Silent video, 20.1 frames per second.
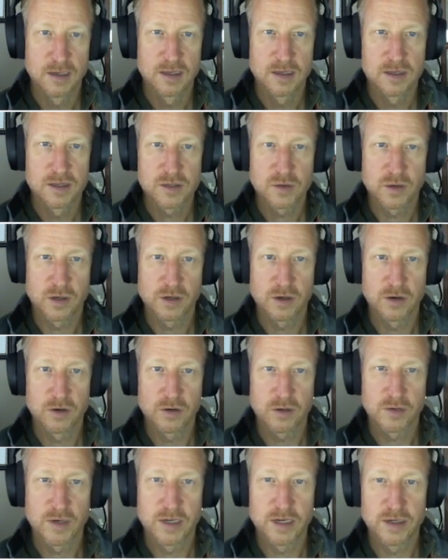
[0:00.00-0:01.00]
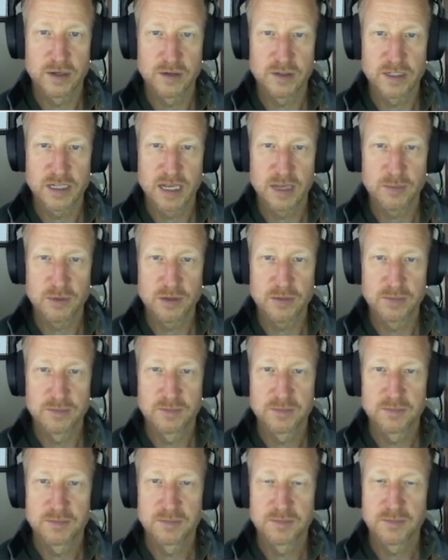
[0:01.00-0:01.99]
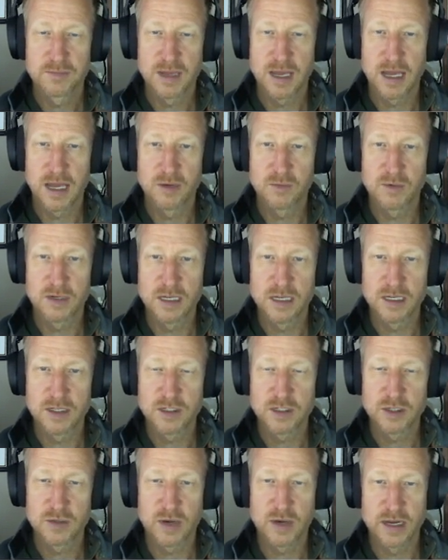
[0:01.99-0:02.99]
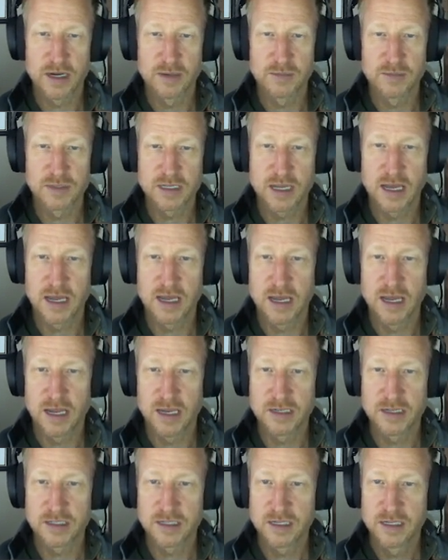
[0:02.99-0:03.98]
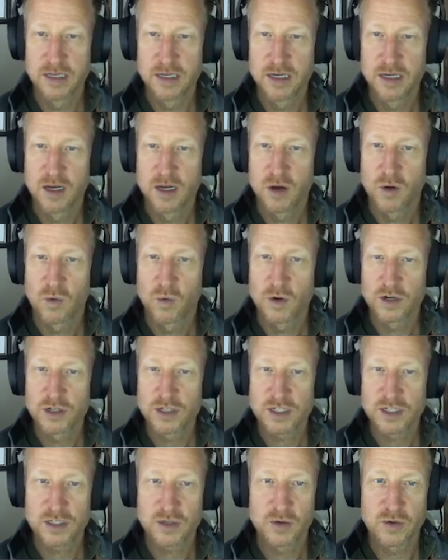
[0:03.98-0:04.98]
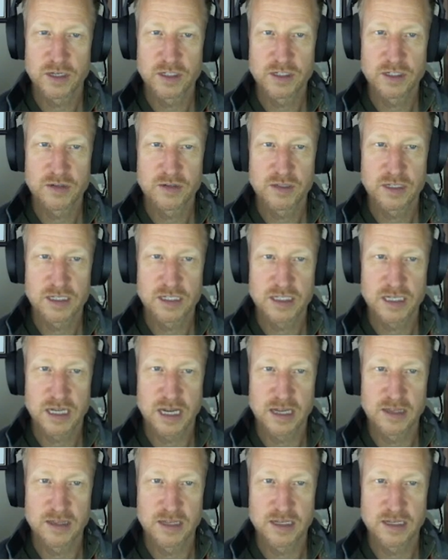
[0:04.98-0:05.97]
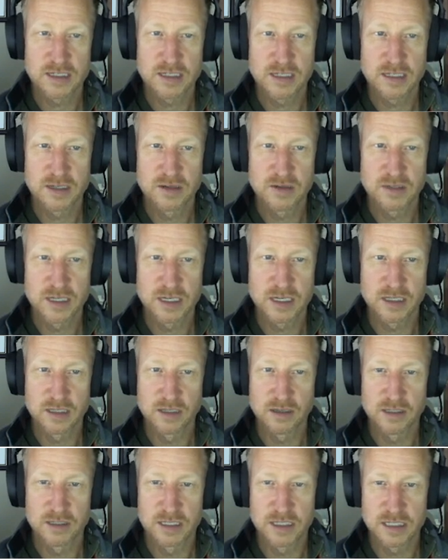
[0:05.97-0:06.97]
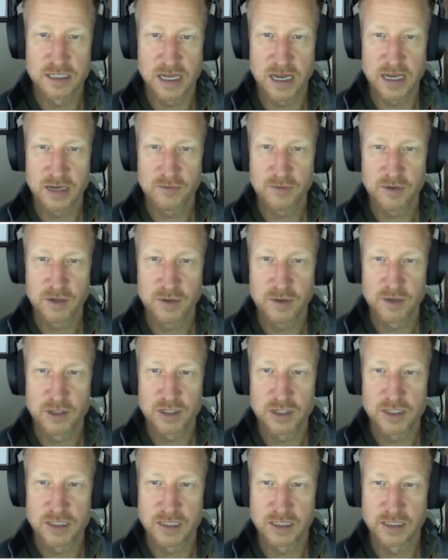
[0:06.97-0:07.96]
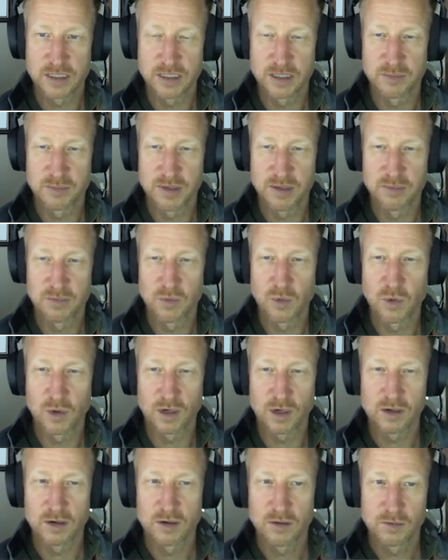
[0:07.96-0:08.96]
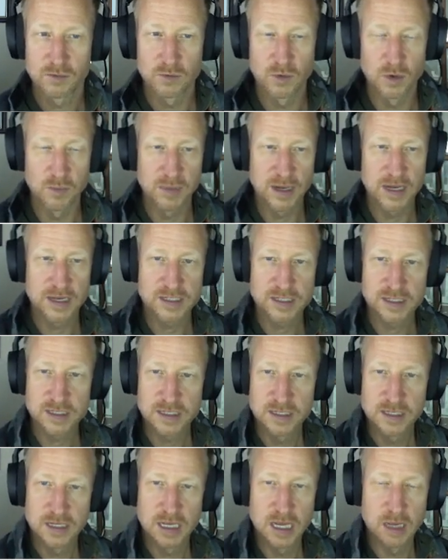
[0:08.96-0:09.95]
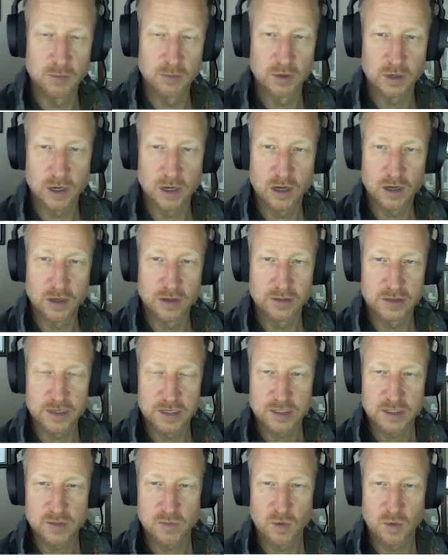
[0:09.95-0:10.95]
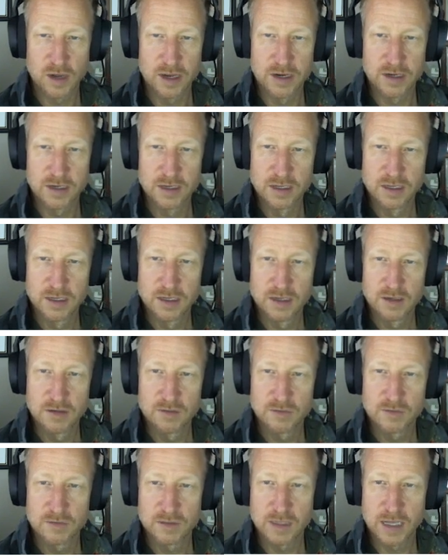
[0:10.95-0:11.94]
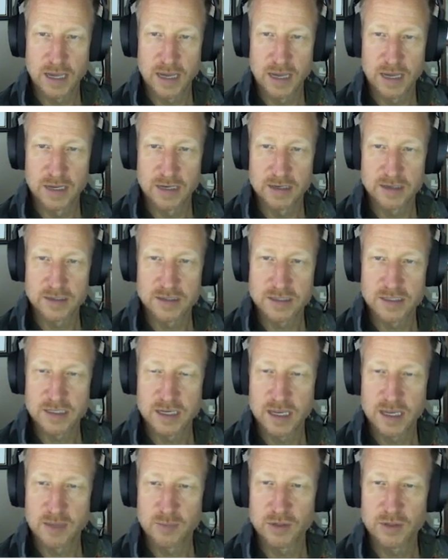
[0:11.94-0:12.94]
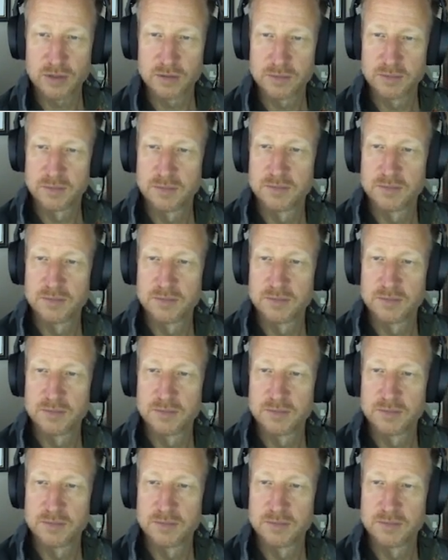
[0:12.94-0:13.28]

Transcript: So I'll go create a new table, and we need 2 items. And we're just going to design this using the design view, which is a little bit more robust, and we'll call this one flags table.